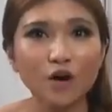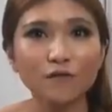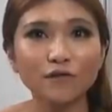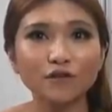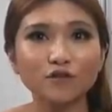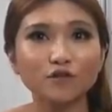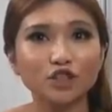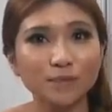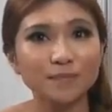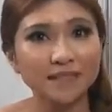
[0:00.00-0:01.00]
offered to
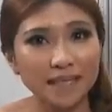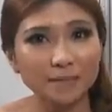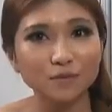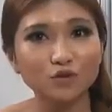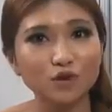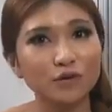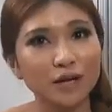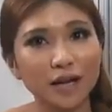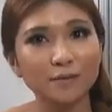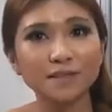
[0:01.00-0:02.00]
ship Sam's drone
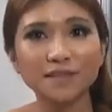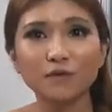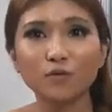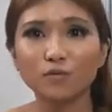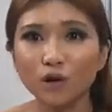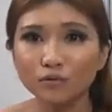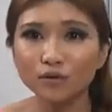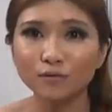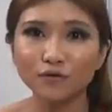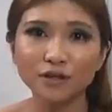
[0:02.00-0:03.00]
club several
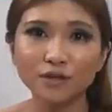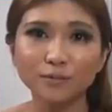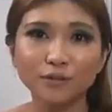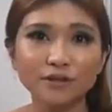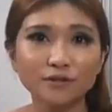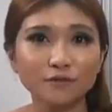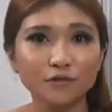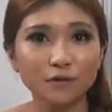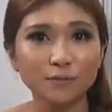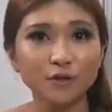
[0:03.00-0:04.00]
rolls of 3D printer
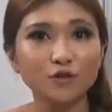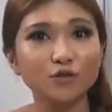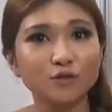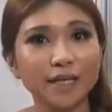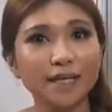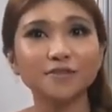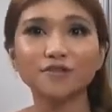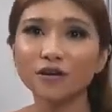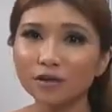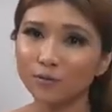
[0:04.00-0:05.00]
filament to get
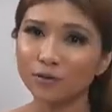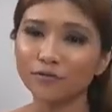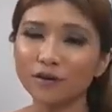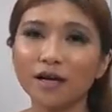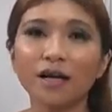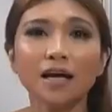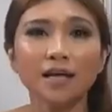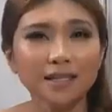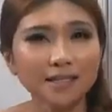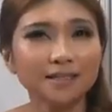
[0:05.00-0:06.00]
started with.
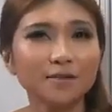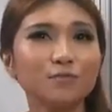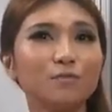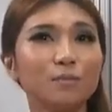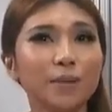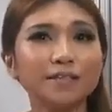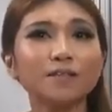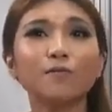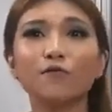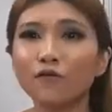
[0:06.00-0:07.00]
Eason
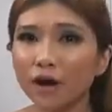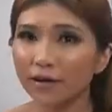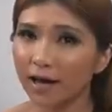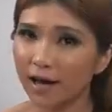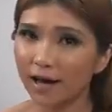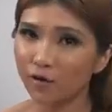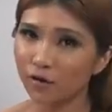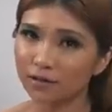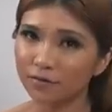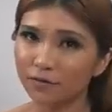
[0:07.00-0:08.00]
makes a very high
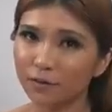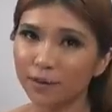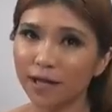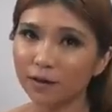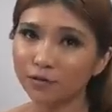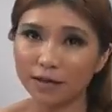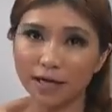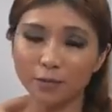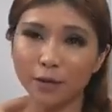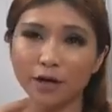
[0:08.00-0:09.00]
quality filament I use
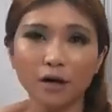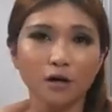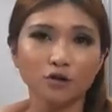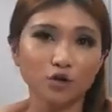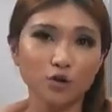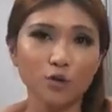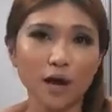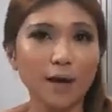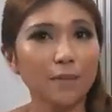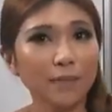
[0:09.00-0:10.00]
anyway,
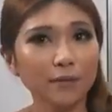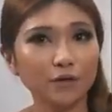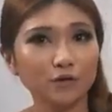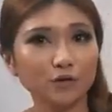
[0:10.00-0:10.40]
so I'm happy to